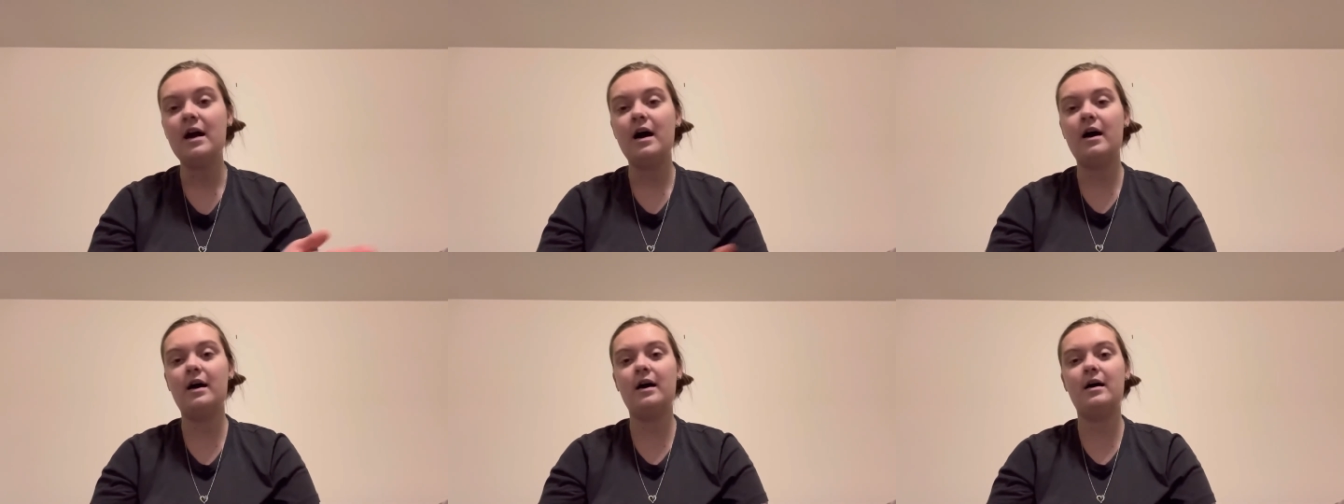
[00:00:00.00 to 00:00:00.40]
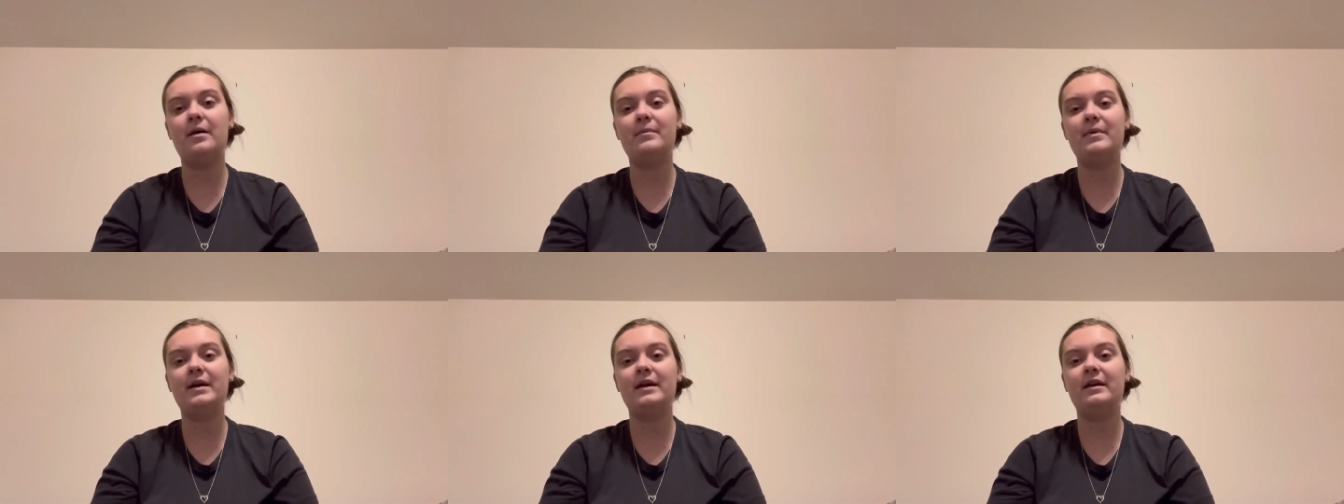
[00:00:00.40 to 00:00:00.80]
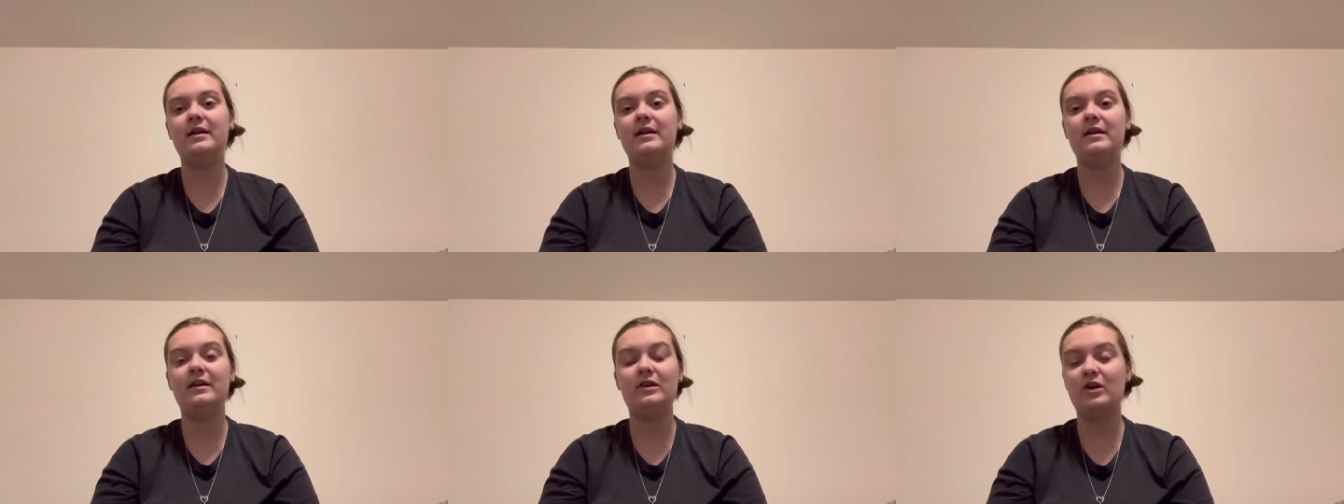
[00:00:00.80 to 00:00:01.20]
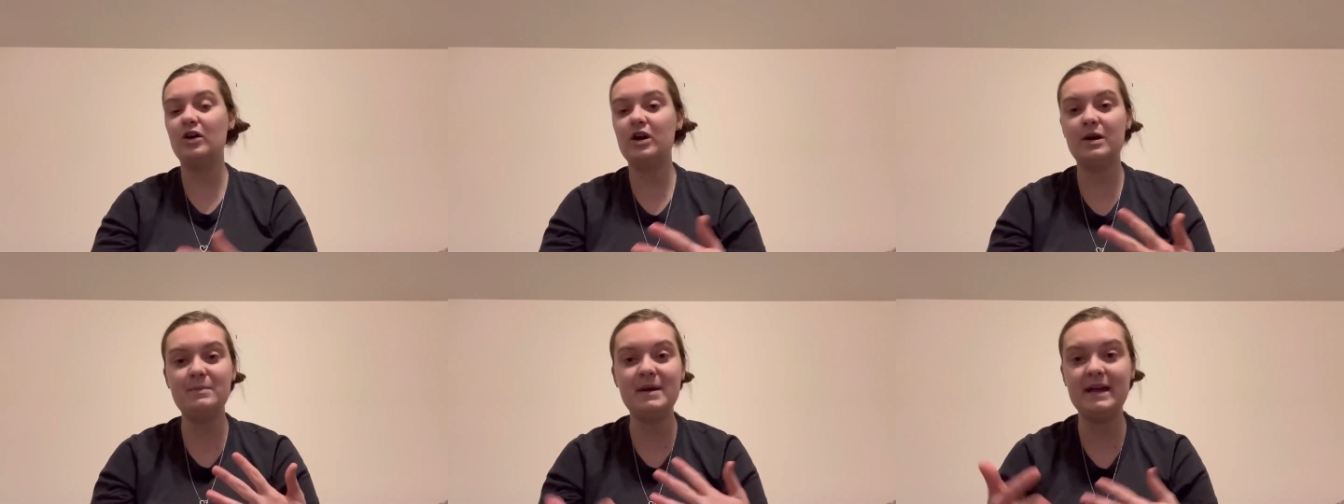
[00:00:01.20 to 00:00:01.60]
Um, you're
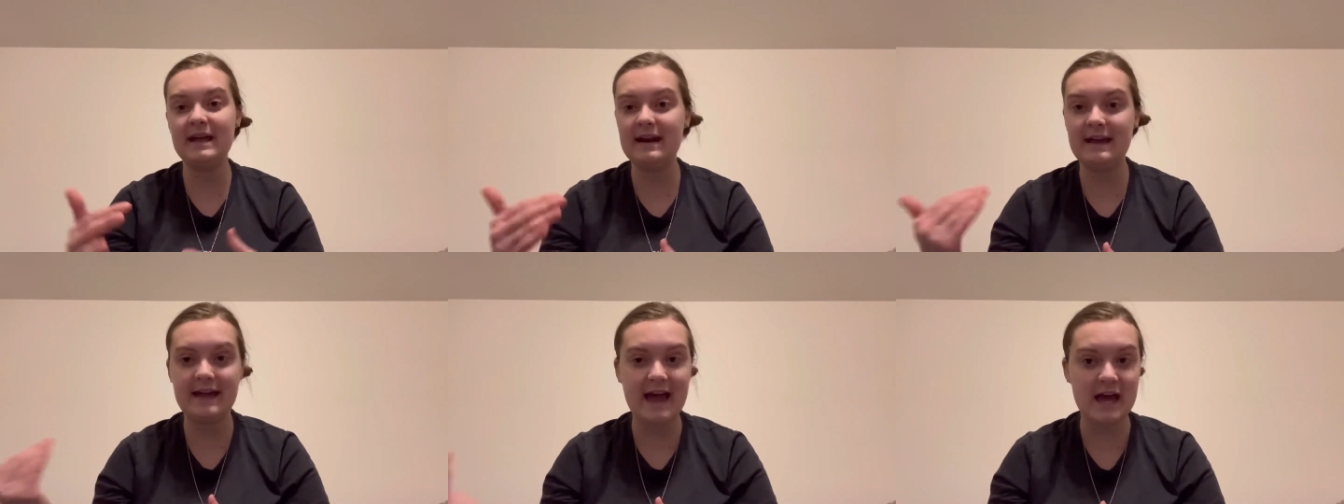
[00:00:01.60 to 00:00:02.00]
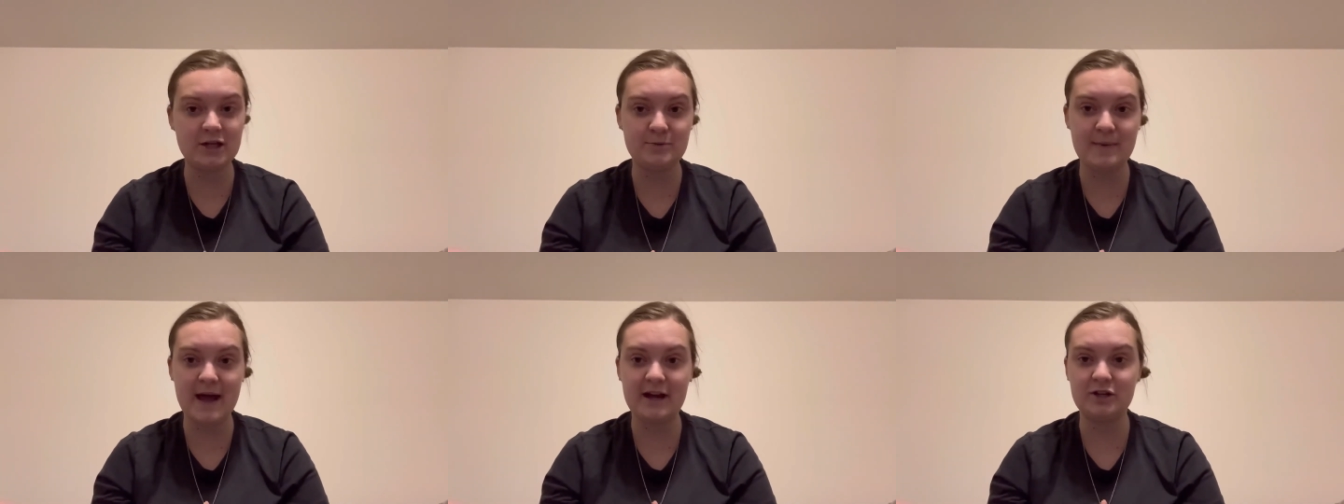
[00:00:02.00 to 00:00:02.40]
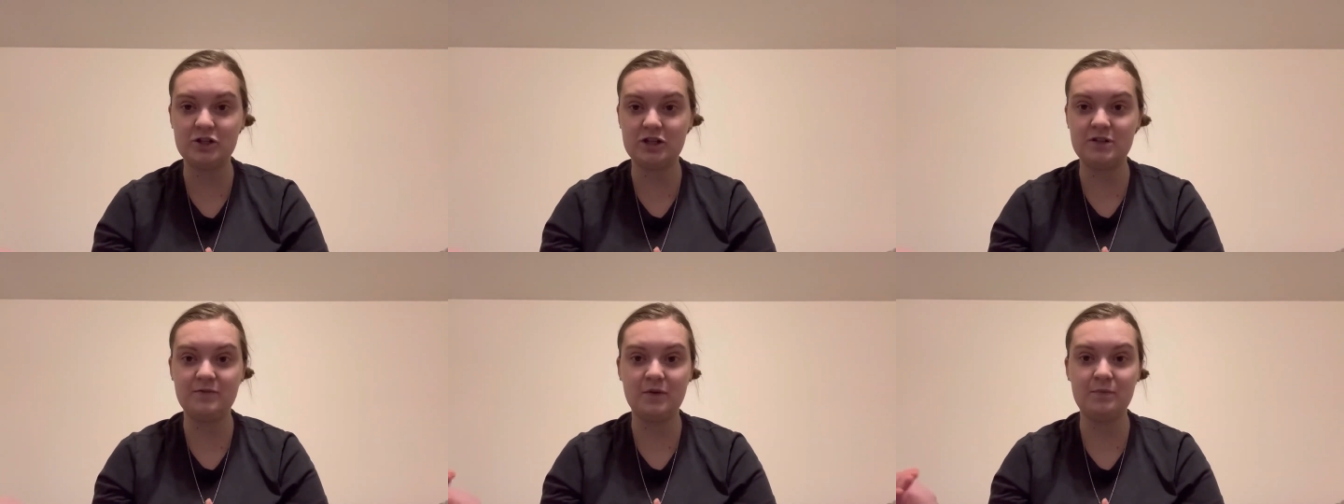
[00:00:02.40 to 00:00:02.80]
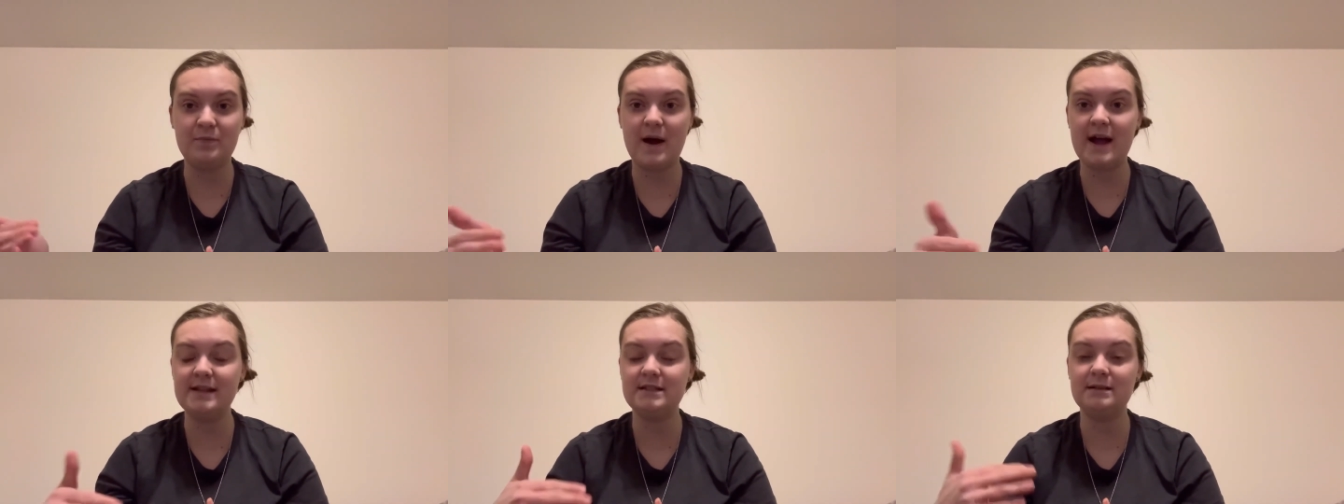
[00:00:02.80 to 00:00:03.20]
going to be getting cash back just for
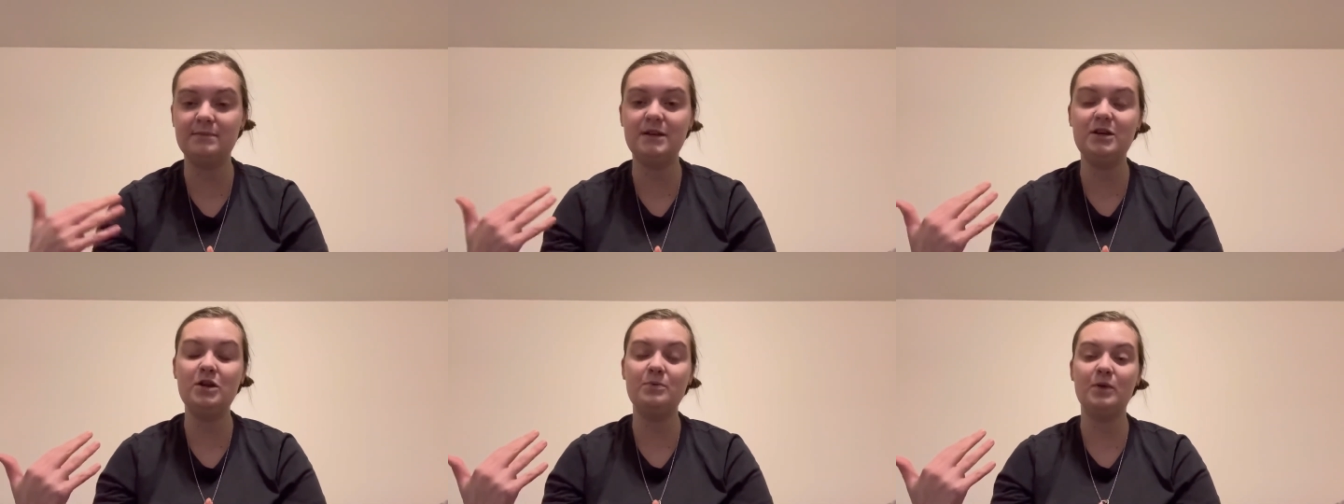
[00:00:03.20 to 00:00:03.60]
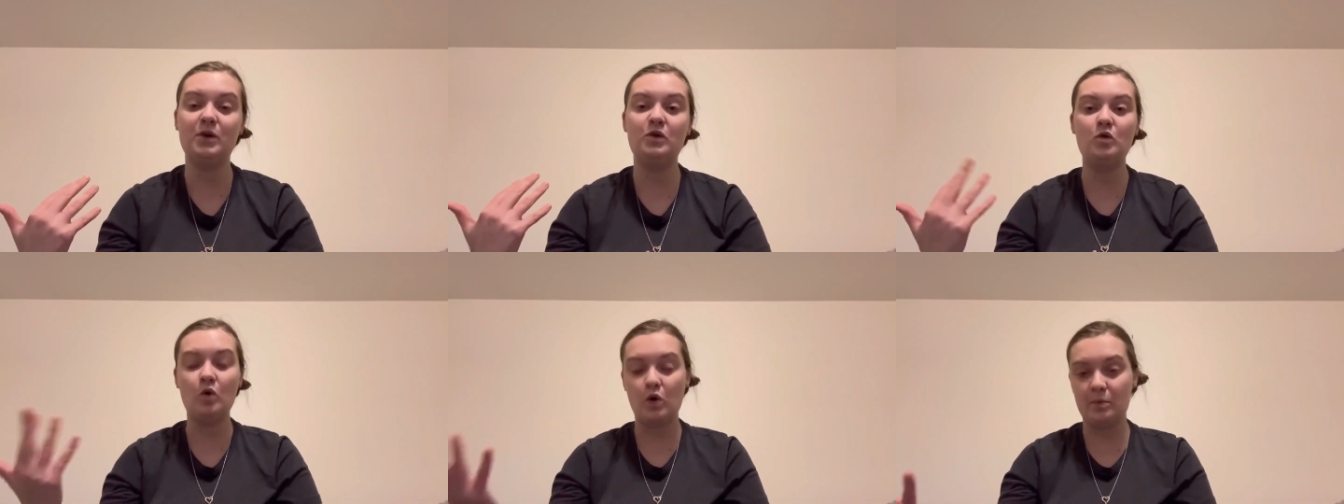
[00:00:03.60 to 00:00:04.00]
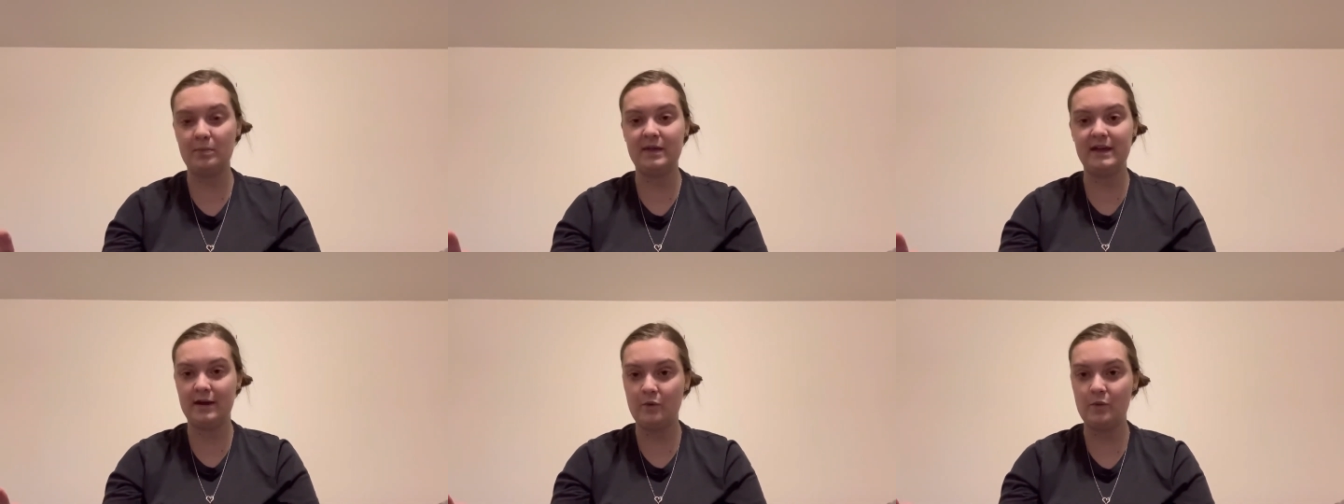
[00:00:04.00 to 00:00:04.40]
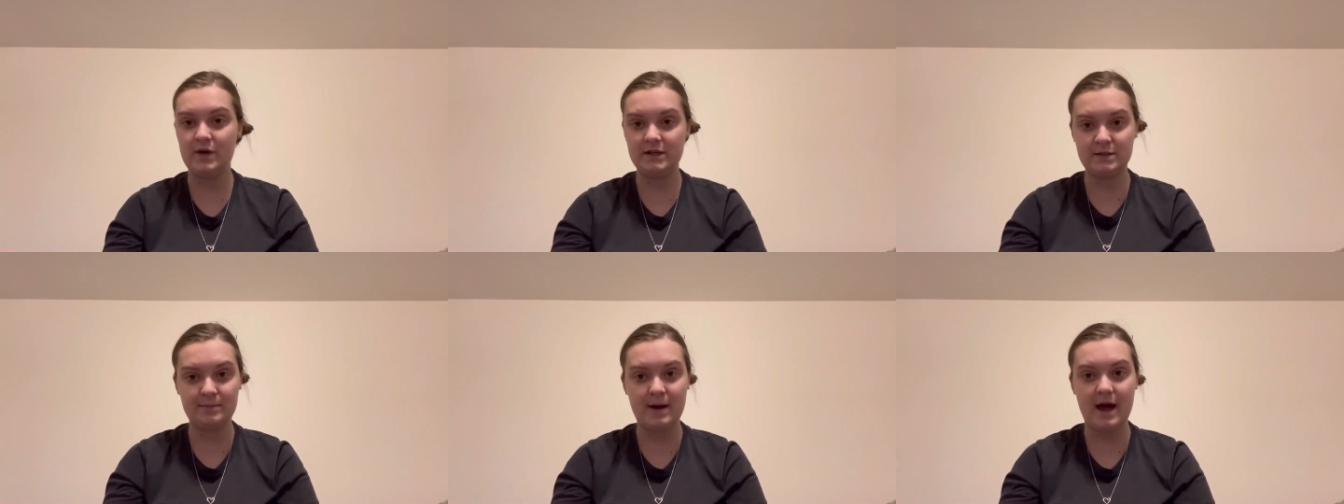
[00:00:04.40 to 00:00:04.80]
buying something you were normally going
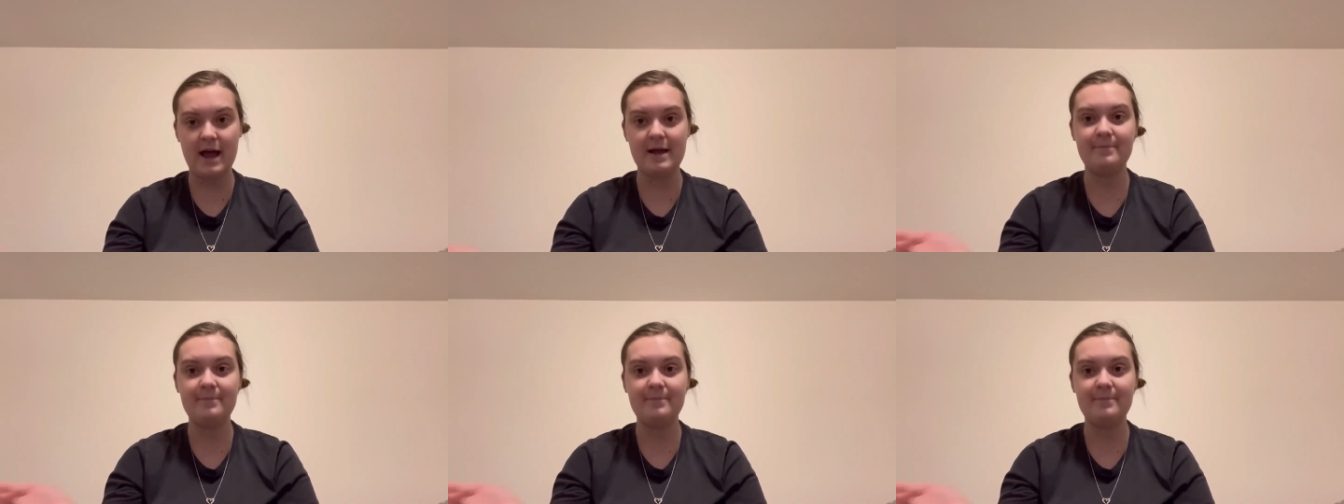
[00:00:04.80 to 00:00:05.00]
to buy.